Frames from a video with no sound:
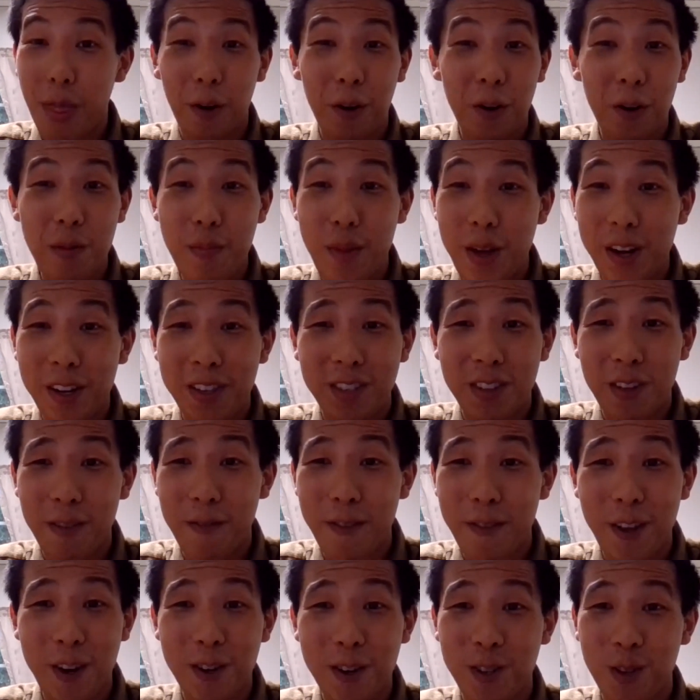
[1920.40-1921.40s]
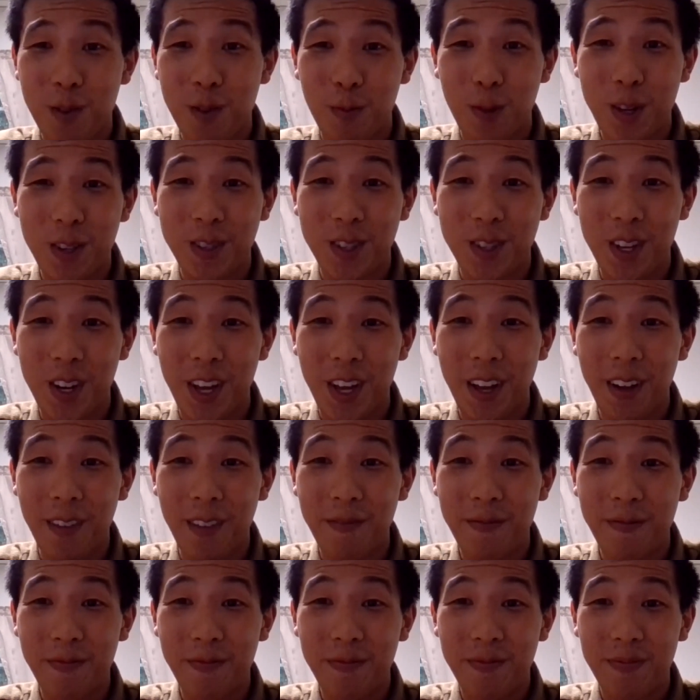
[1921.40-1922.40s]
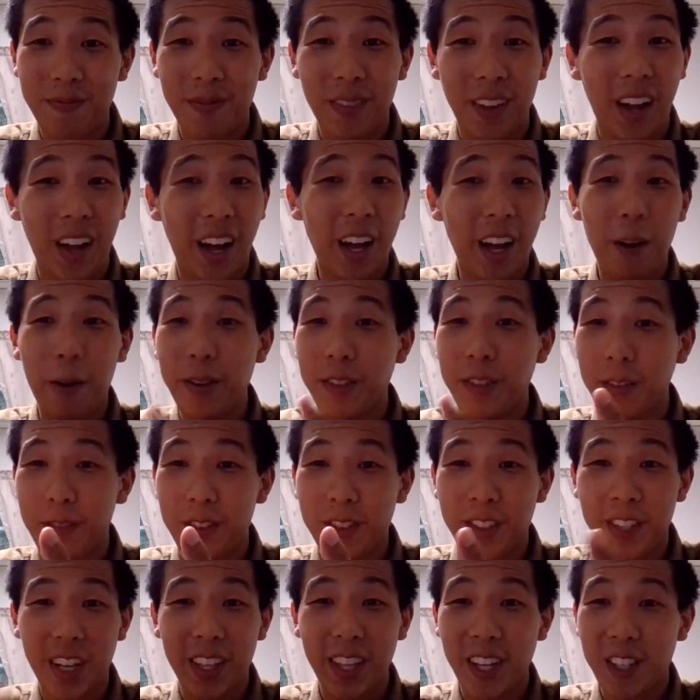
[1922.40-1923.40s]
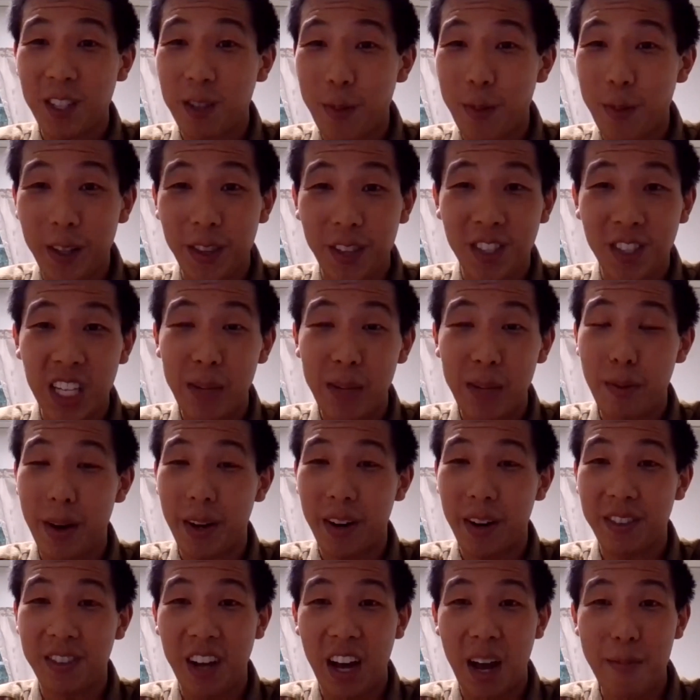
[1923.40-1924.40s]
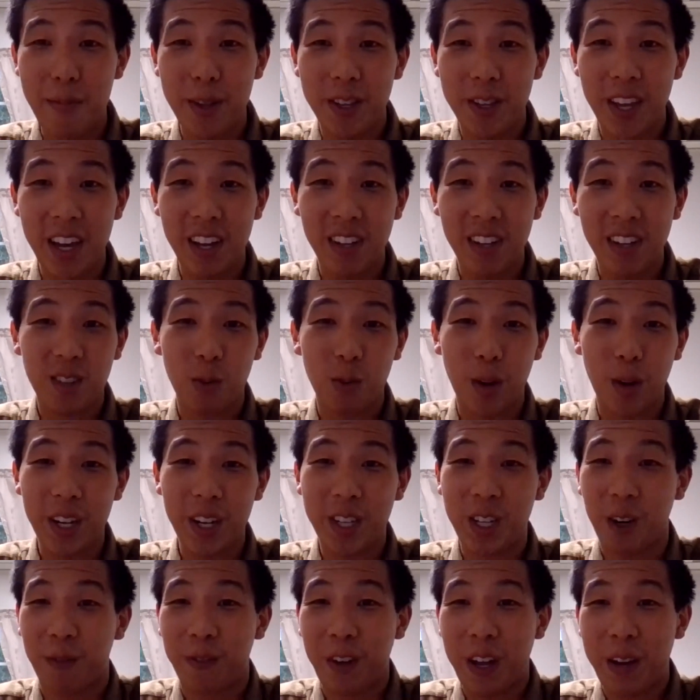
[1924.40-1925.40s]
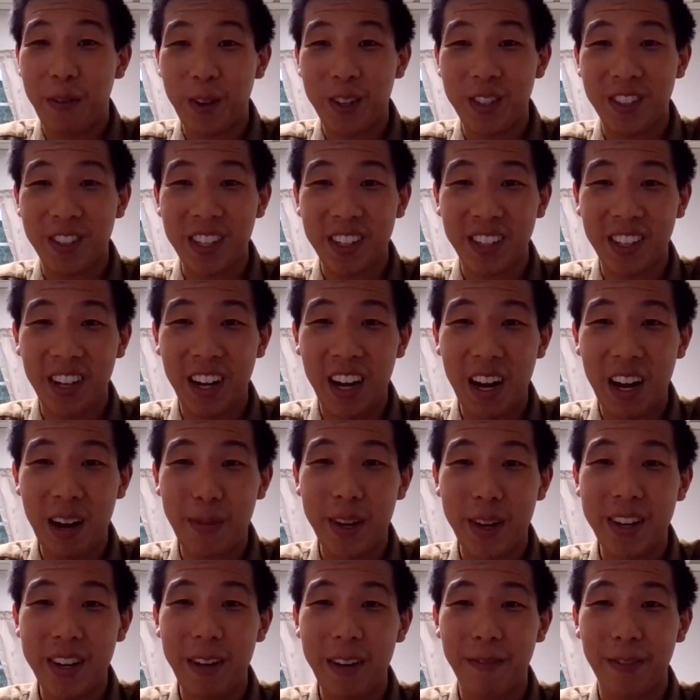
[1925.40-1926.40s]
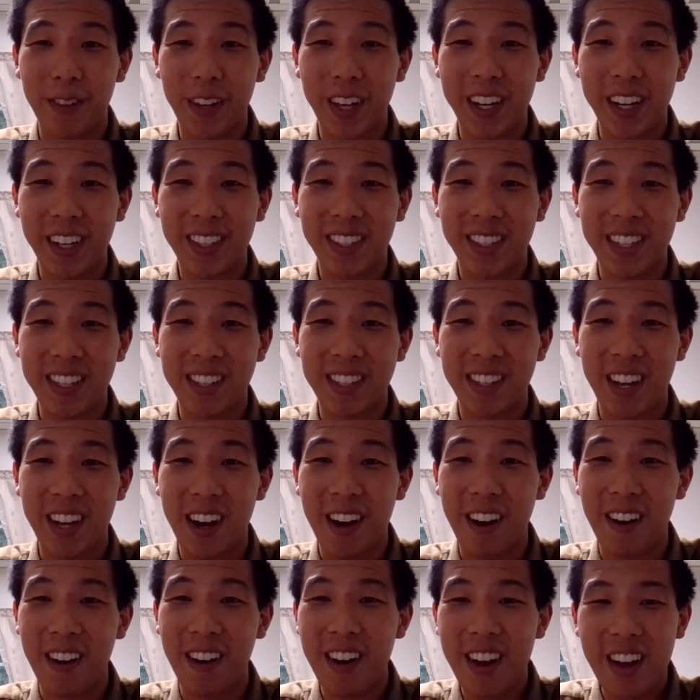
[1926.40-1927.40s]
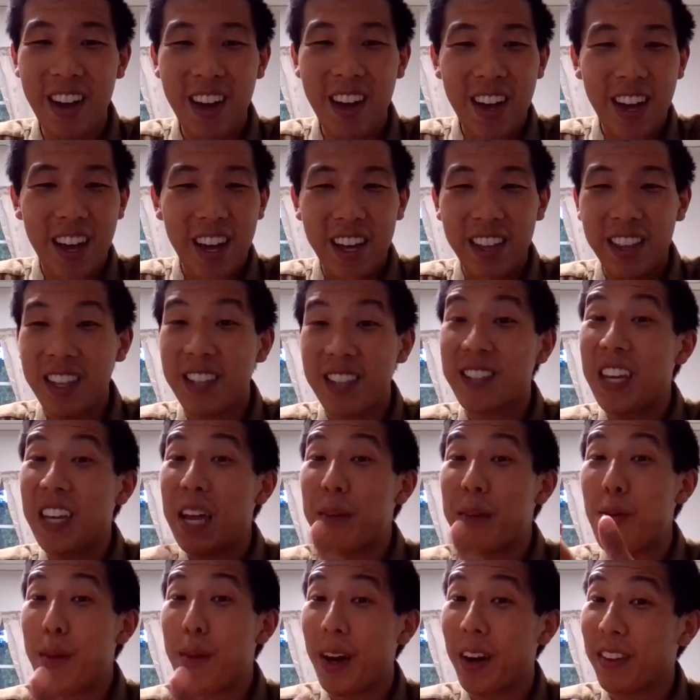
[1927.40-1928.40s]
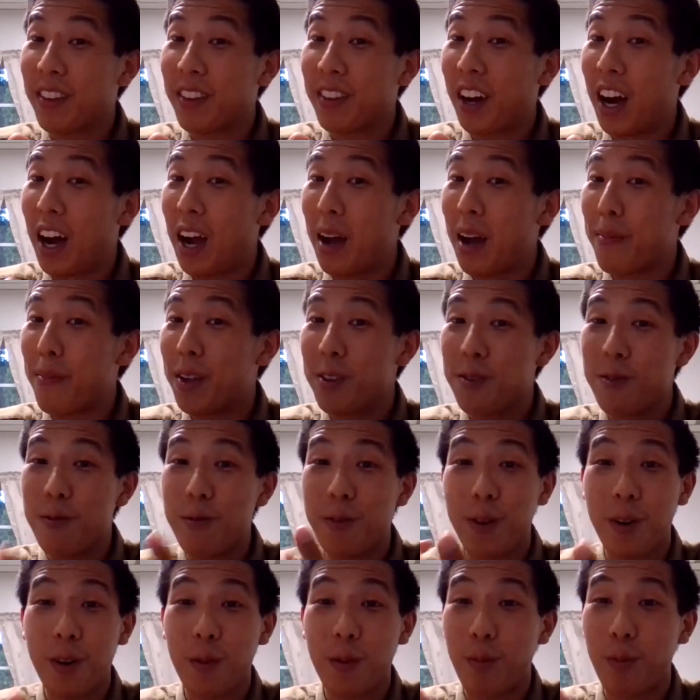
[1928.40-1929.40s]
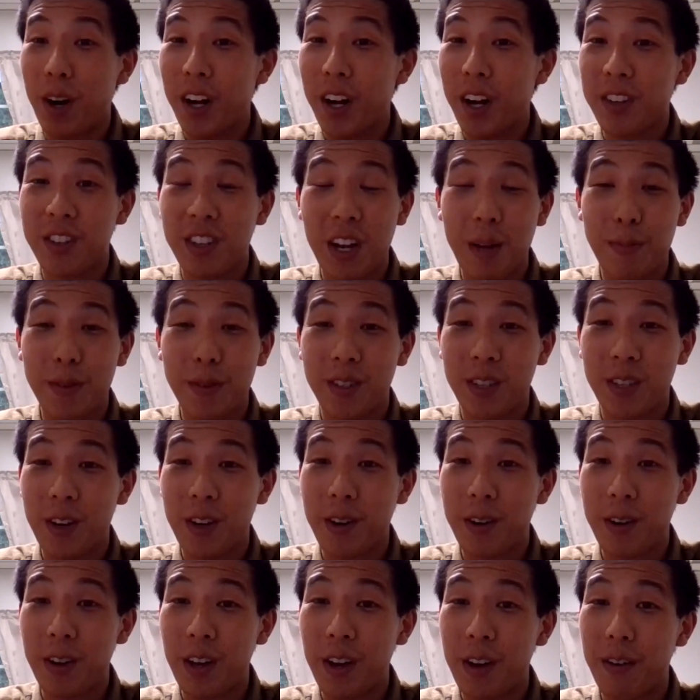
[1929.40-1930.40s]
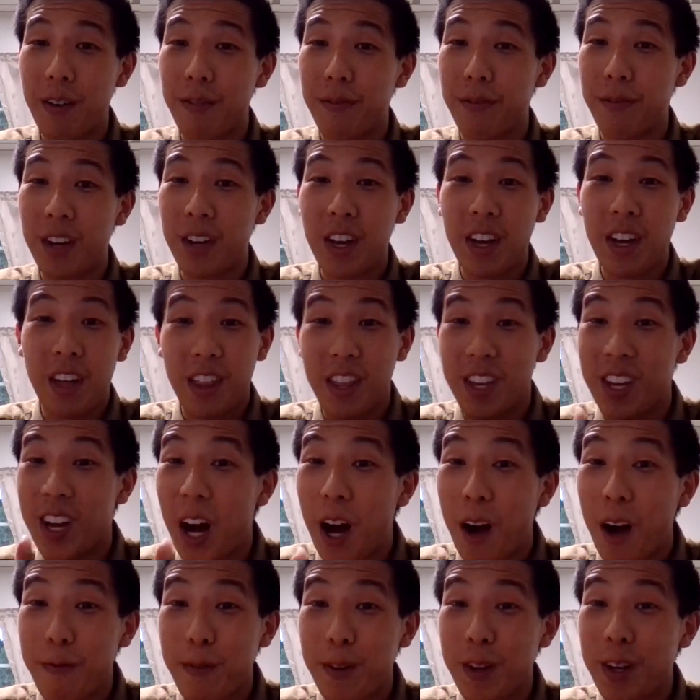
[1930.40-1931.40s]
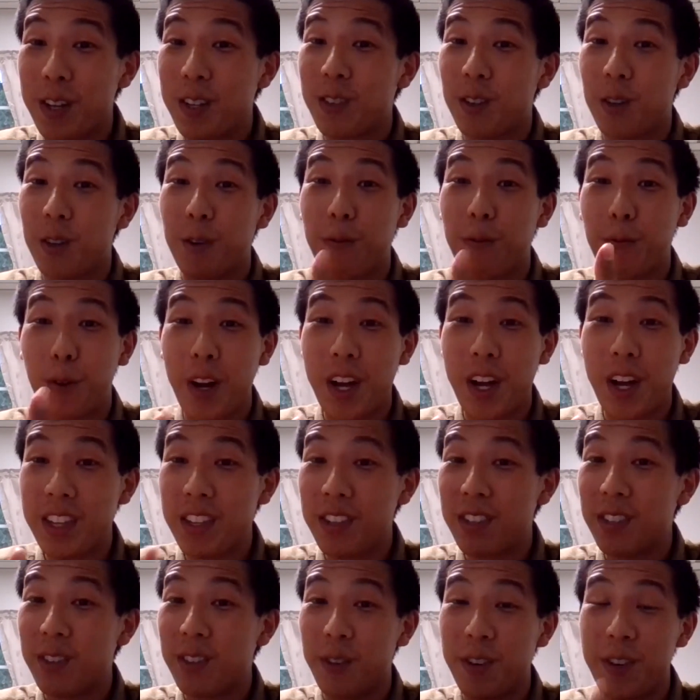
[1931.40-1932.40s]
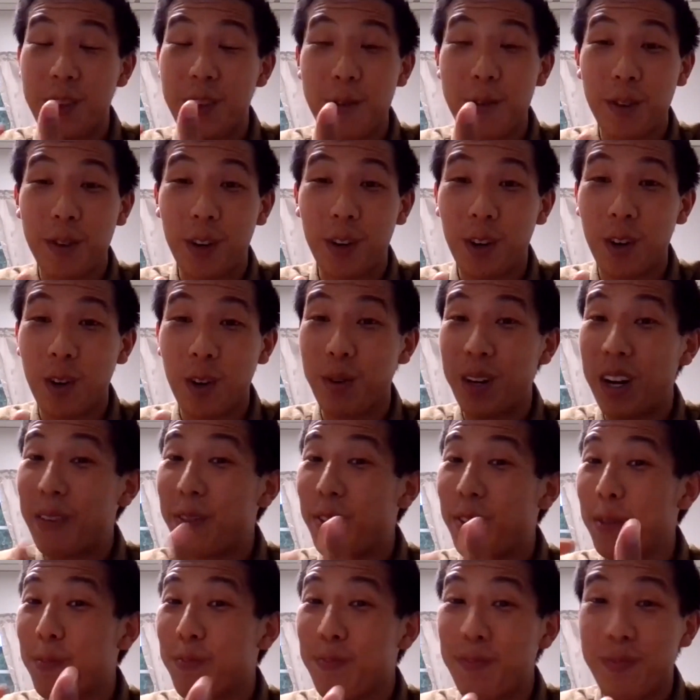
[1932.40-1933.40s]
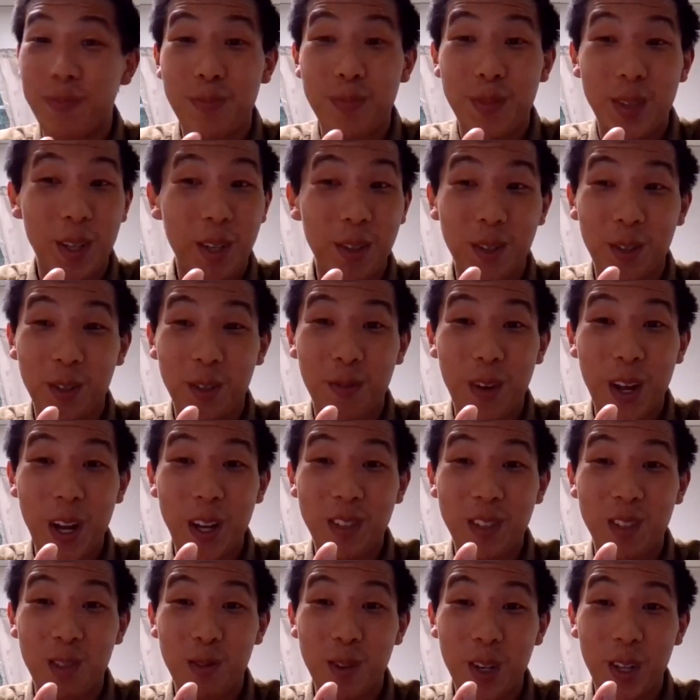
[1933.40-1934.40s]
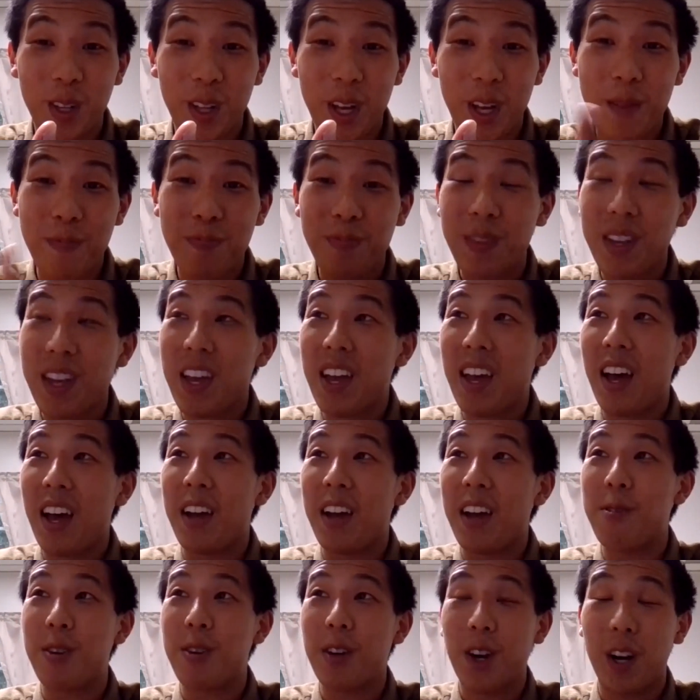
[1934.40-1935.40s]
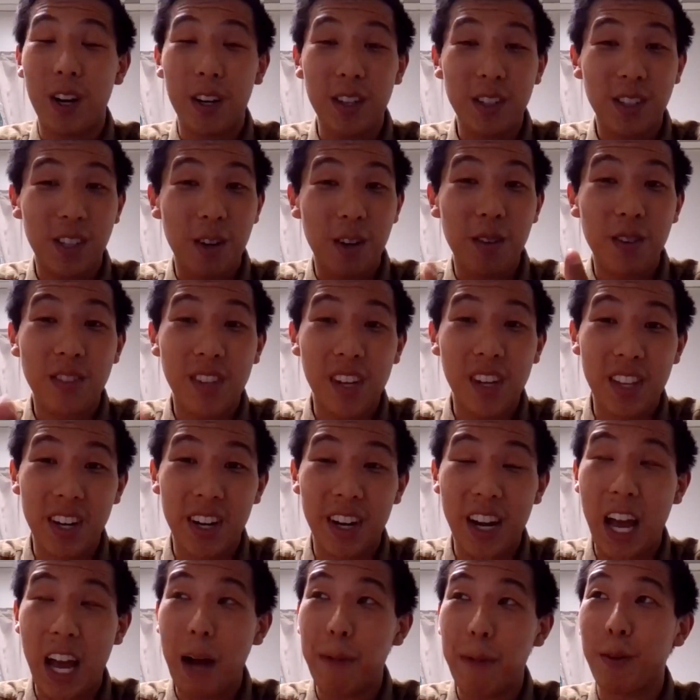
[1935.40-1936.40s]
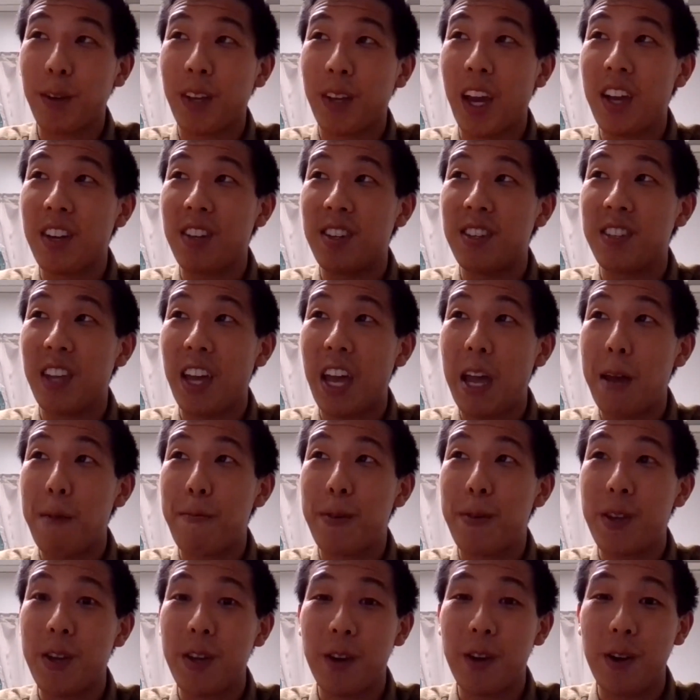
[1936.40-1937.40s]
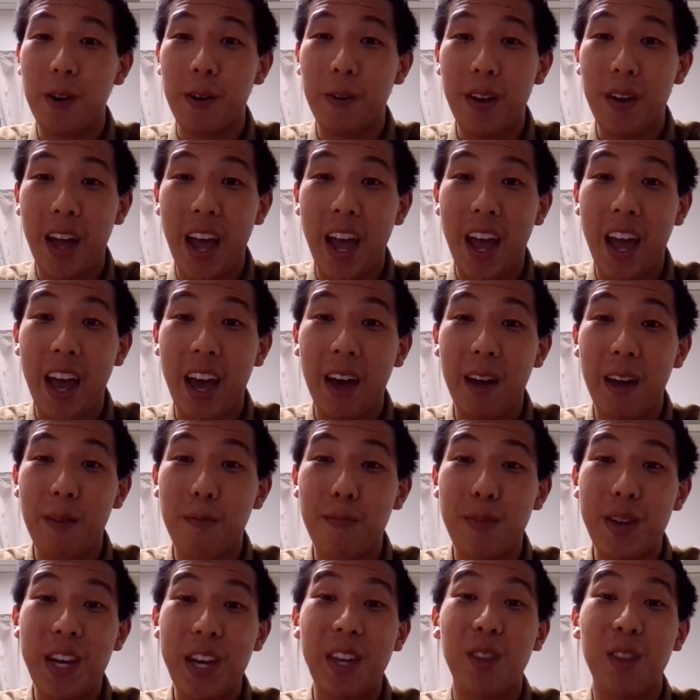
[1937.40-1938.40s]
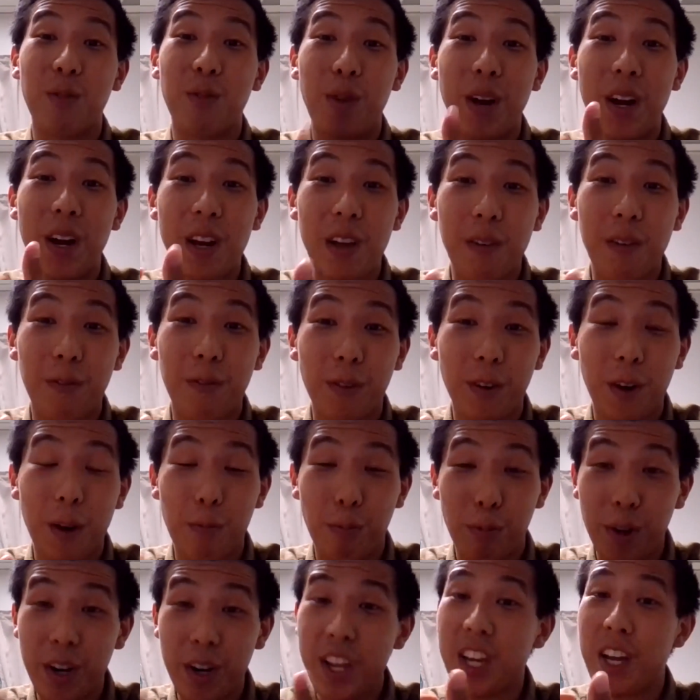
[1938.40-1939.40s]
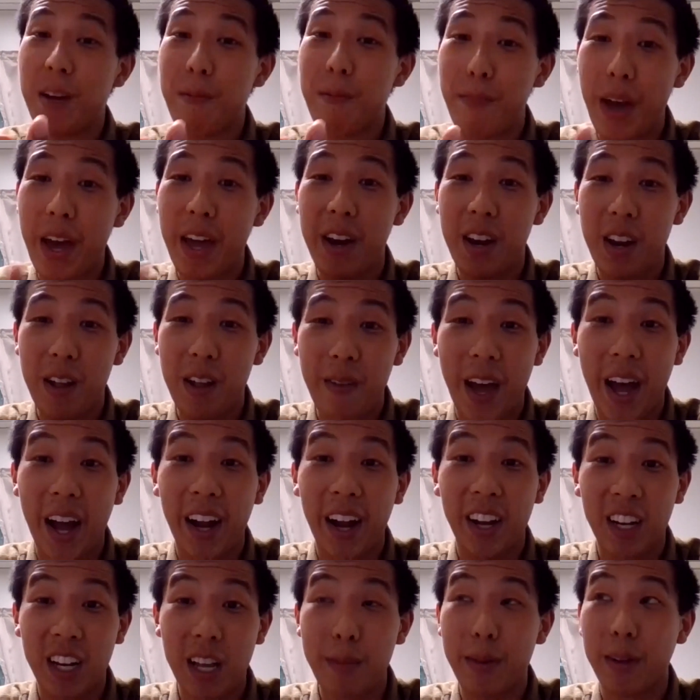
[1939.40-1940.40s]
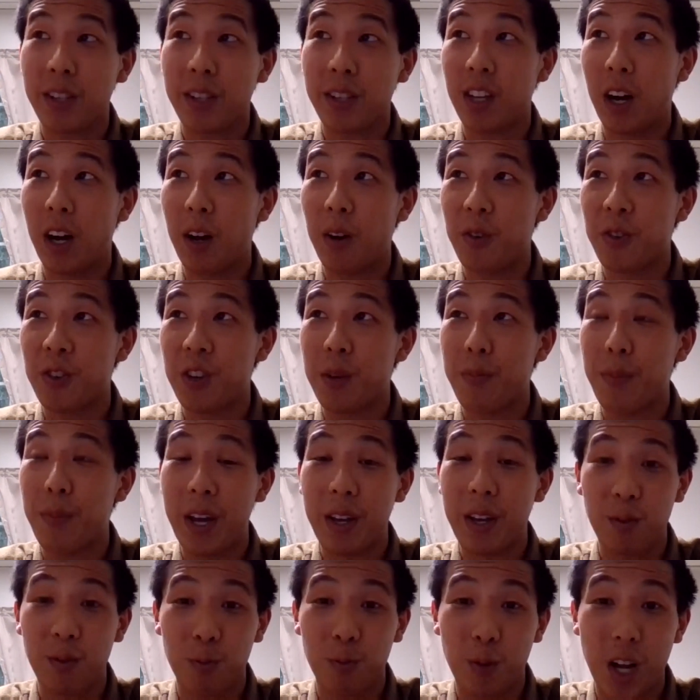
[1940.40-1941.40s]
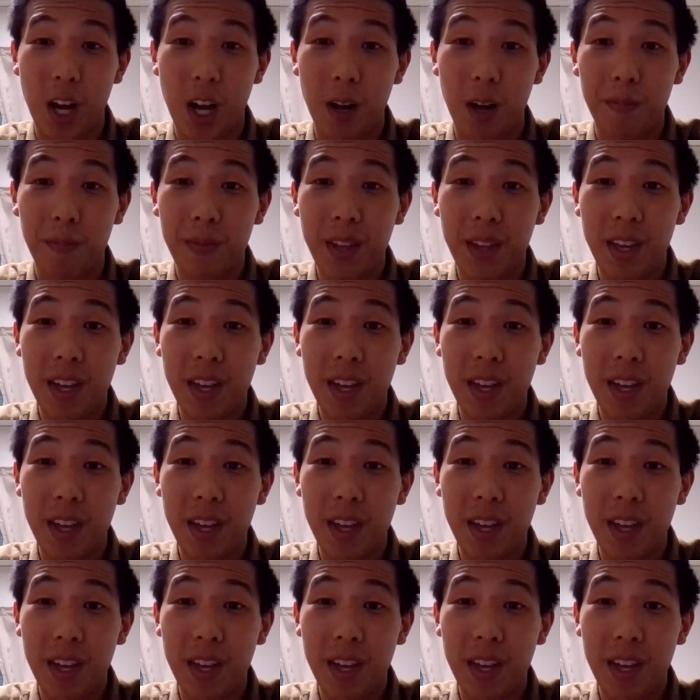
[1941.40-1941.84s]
30 minutes to finish in one sitting. I always love to say that's about the same amount of time it takes to watch your favorite sitcom on Netflix. And so, in the same amount of time that you could watch an episode of The Office or Friends or New Girl, whatever tickles your fancy, really, you could also send in an application to APU and be in the running for a pretty competitive academic scholarship as well.